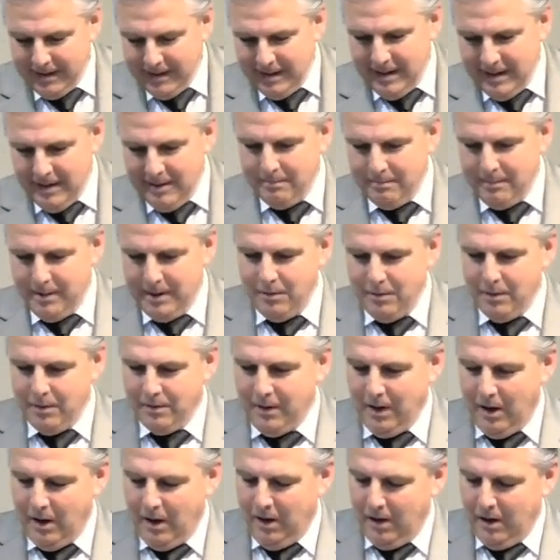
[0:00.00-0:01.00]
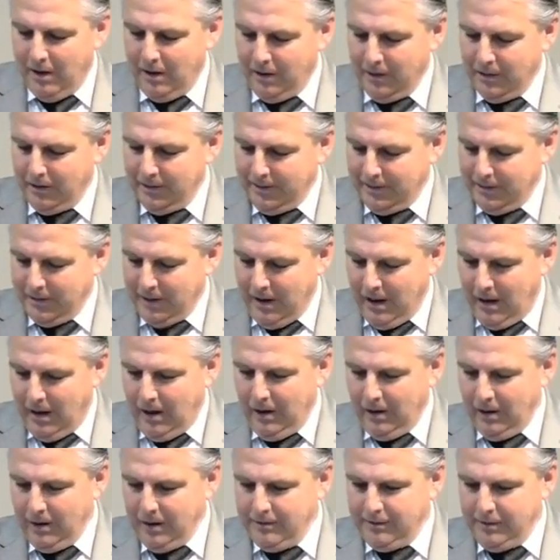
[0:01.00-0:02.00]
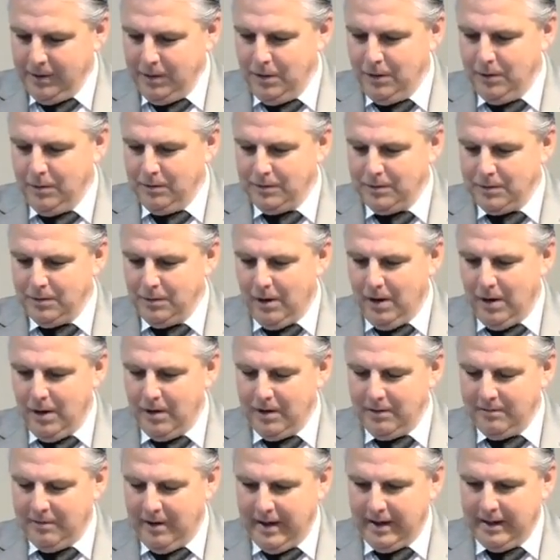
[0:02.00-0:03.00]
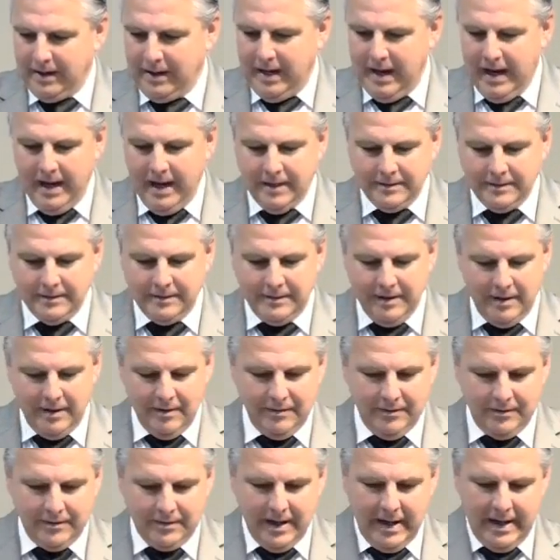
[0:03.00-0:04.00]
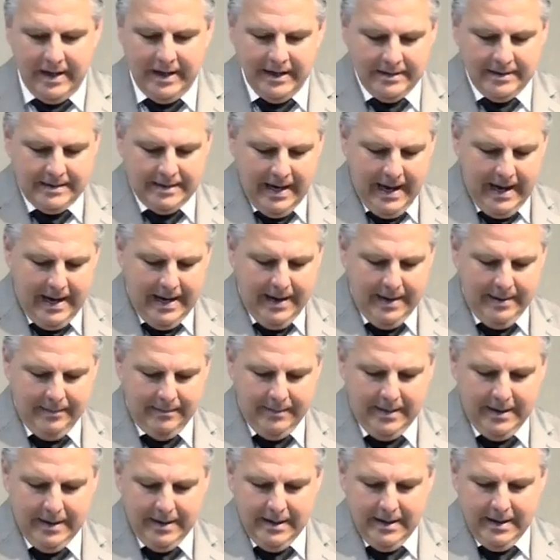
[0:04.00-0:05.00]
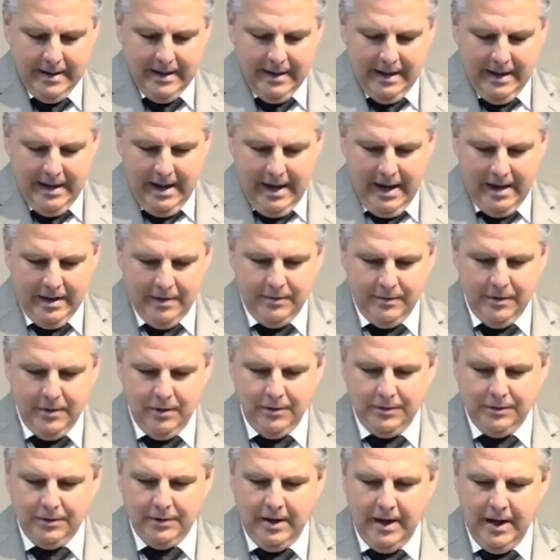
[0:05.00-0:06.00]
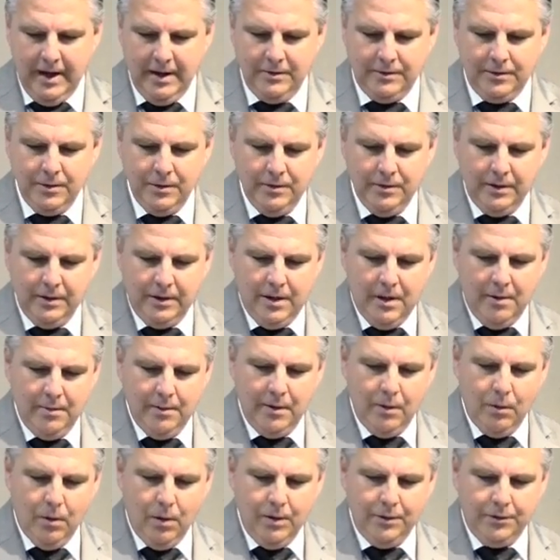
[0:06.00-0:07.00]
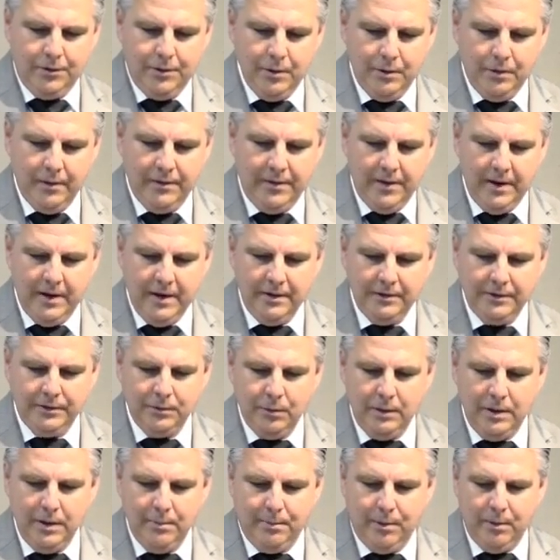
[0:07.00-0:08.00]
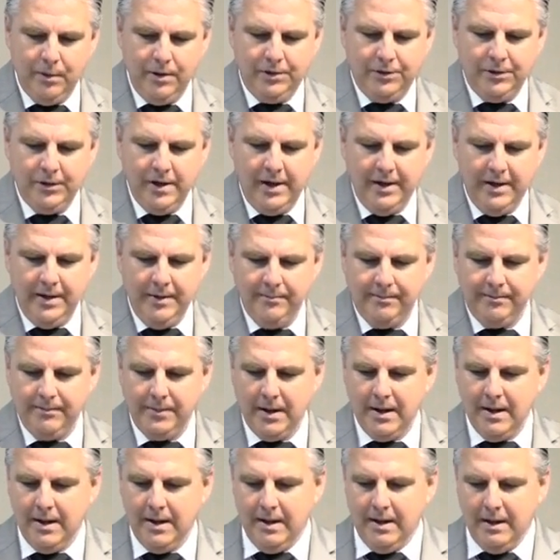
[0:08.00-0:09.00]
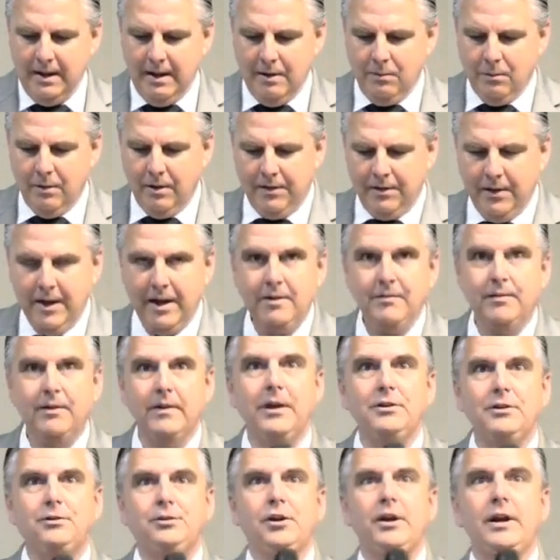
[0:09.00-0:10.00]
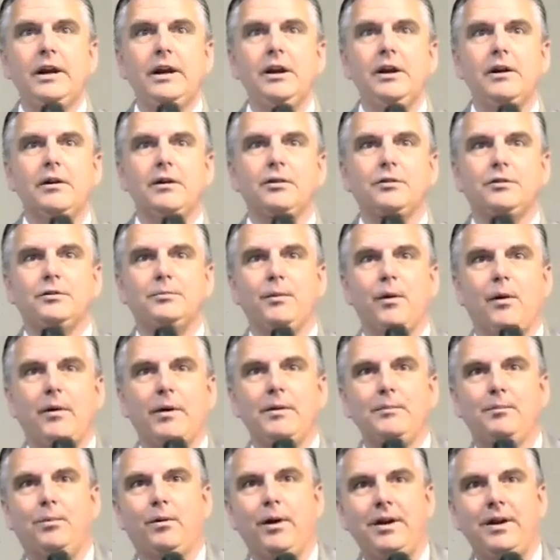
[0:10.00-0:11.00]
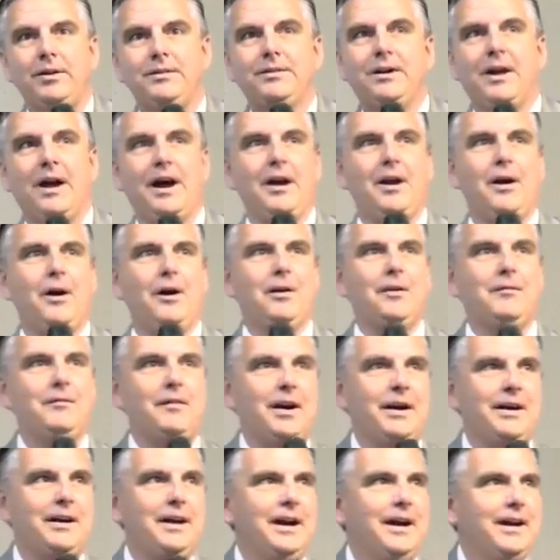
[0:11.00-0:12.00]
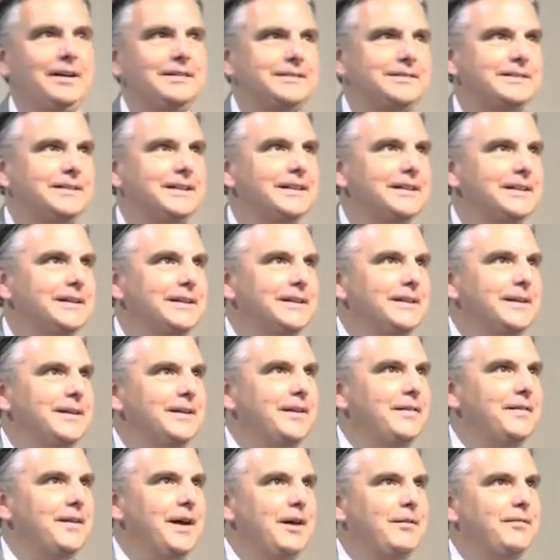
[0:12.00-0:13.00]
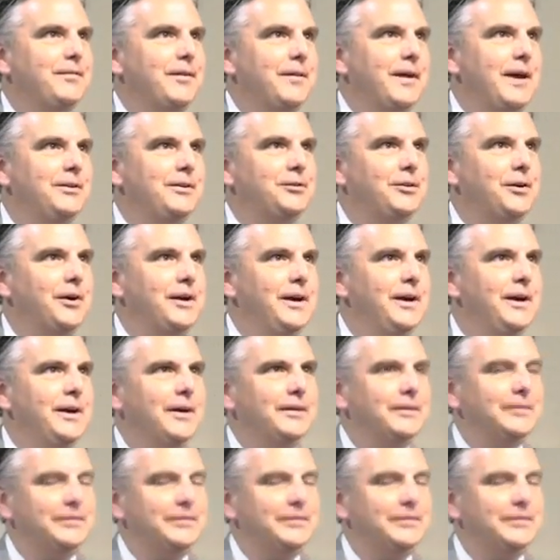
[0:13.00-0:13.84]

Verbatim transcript: and be with all, all of you, to all of our guests that have taken time out of your schedule to come and worship with us. We appreciate it. And we're thankful that you're here this morning. Praise God, all of our guests. Thankful that you're here.